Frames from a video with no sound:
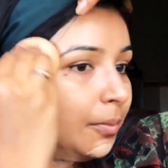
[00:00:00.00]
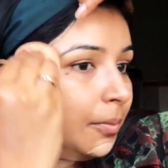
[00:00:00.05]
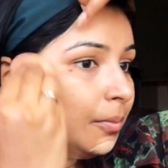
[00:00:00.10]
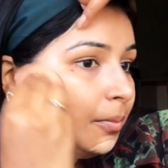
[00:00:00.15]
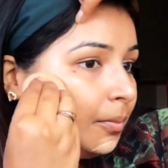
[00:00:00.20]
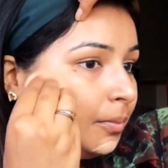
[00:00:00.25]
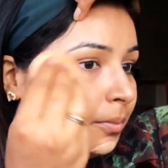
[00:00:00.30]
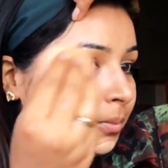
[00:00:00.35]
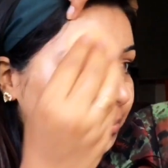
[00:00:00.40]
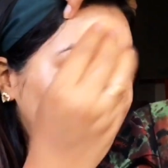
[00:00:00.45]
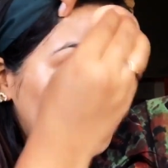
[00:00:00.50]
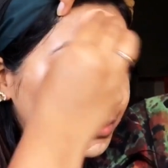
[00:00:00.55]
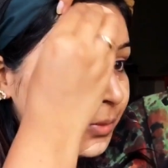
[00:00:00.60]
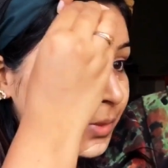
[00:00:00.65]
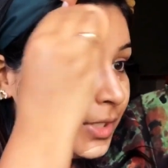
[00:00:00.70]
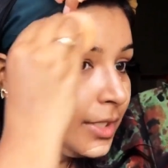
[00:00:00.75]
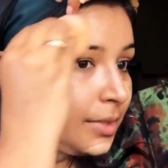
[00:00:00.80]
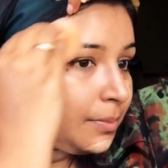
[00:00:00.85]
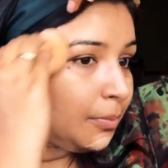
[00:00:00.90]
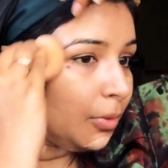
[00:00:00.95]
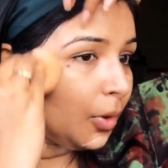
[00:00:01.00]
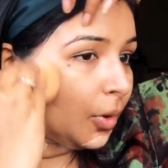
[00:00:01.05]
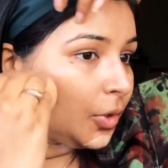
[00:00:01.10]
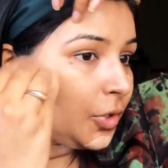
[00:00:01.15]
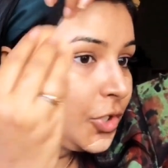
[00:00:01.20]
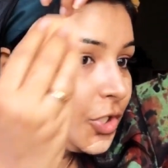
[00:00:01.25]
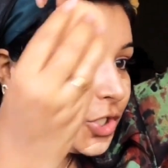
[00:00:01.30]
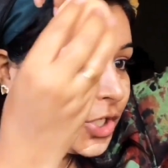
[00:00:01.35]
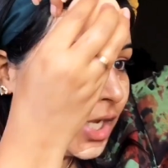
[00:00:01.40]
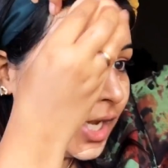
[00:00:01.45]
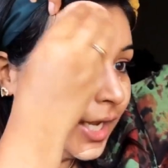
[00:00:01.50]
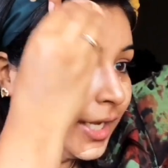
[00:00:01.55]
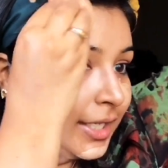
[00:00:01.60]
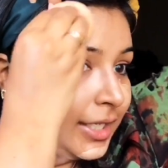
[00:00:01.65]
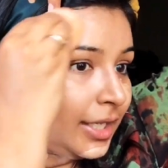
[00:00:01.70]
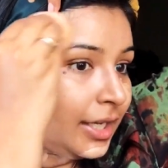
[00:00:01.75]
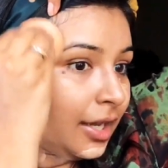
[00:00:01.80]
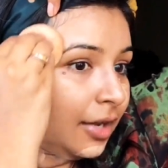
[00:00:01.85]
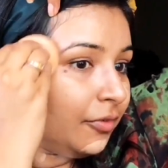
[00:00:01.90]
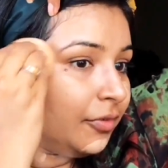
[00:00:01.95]
beauty sponge. I
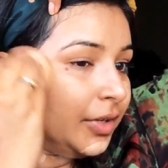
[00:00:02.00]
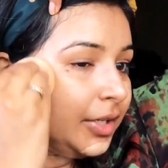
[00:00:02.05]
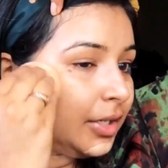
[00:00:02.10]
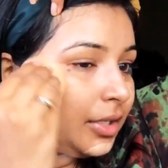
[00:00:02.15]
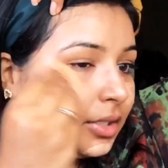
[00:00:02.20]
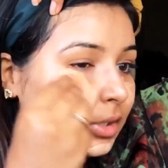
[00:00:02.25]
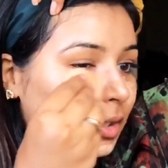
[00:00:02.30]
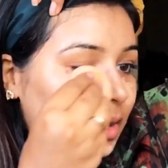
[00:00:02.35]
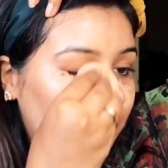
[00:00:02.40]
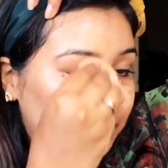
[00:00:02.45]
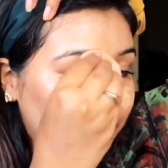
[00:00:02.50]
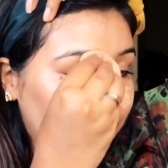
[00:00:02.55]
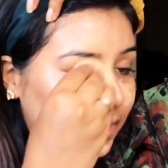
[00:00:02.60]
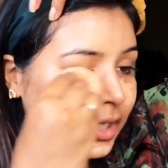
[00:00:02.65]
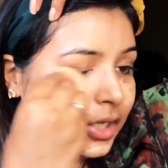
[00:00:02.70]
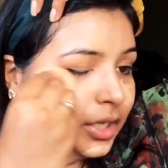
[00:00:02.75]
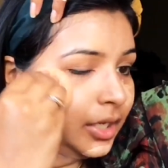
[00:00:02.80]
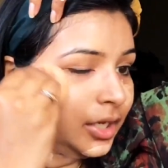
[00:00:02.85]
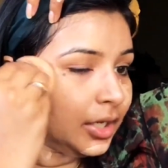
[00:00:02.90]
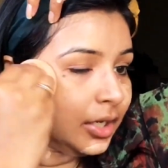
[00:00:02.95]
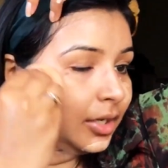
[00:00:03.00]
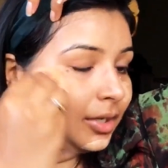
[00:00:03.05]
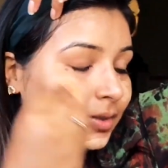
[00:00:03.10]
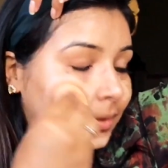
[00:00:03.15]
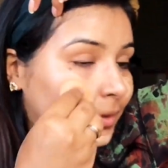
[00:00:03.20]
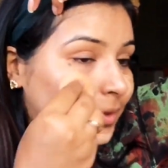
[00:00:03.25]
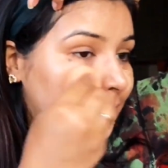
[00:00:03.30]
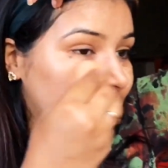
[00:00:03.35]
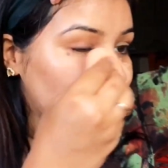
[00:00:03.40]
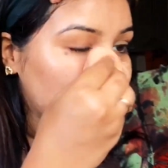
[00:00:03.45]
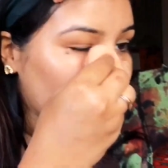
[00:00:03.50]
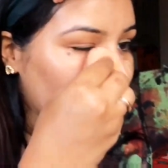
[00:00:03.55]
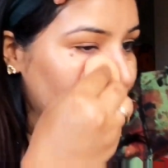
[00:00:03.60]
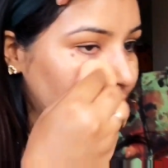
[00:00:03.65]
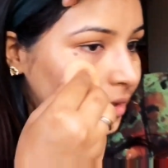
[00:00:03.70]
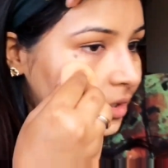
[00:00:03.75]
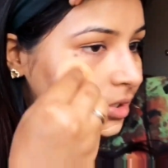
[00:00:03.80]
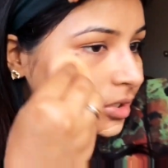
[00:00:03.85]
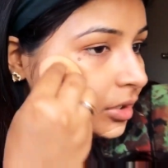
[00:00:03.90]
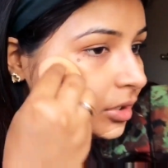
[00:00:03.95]
love it the way it turns
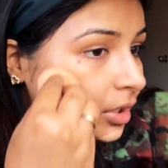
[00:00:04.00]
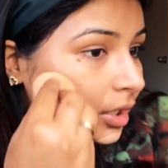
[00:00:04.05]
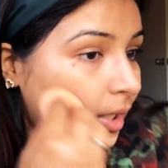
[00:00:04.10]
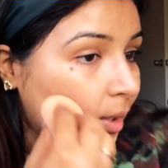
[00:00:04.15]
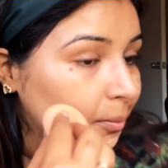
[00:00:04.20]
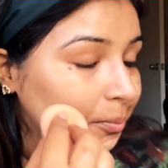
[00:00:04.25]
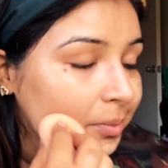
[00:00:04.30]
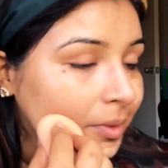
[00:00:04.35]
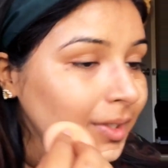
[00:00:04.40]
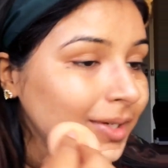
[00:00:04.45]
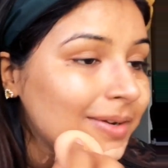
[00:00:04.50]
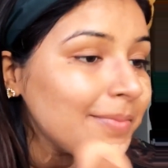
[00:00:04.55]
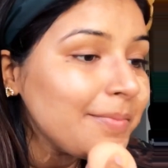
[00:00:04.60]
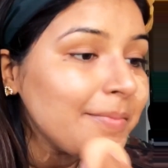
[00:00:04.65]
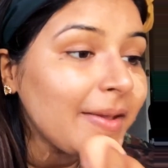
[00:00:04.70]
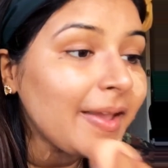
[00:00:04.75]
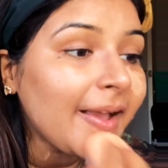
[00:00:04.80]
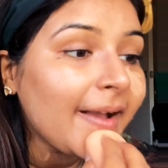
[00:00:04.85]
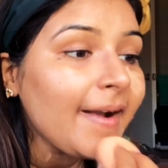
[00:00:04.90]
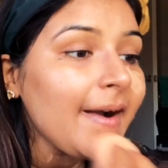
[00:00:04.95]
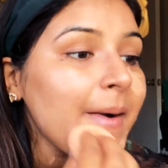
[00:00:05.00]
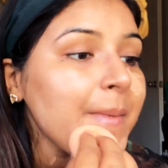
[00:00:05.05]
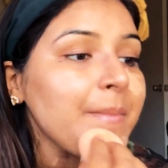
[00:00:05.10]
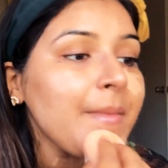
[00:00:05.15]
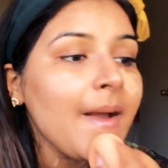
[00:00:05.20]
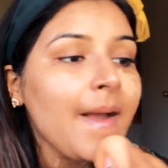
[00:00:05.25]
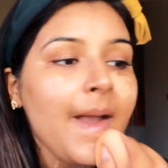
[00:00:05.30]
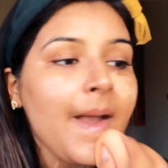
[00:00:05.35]
out, the complete makeup.